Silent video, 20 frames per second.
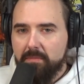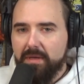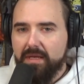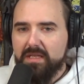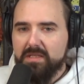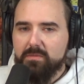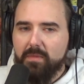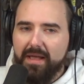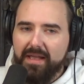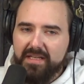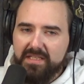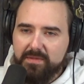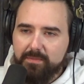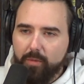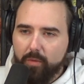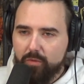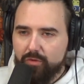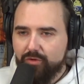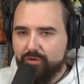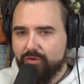because my
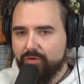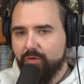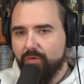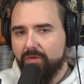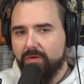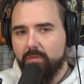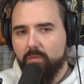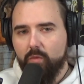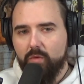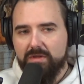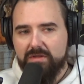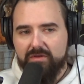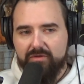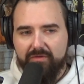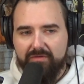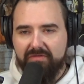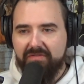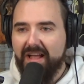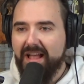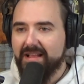exposure to them was
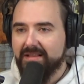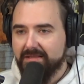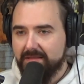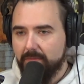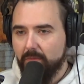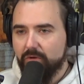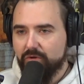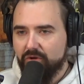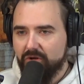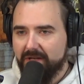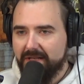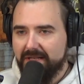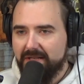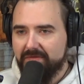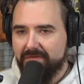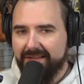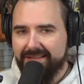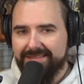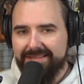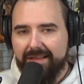their fans, the Montreal
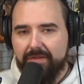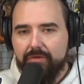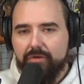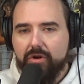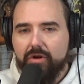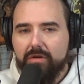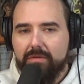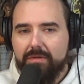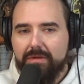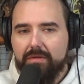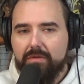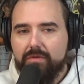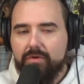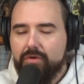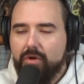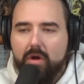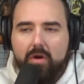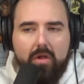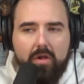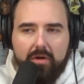Canadiens fans, and
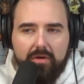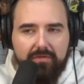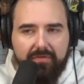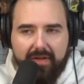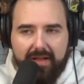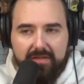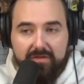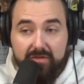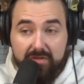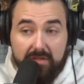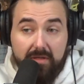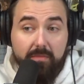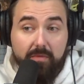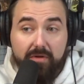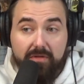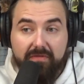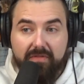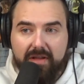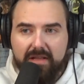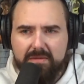they're not all good fans. There's some
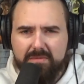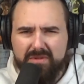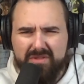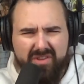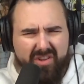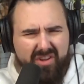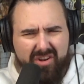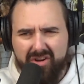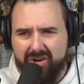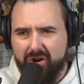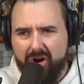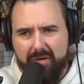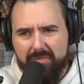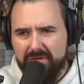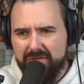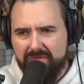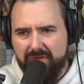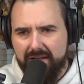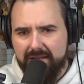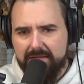good fans, but there's a lot of
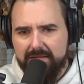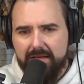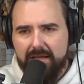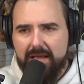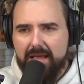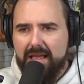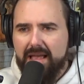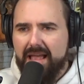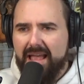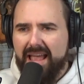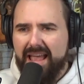garbage fans. Yeah, a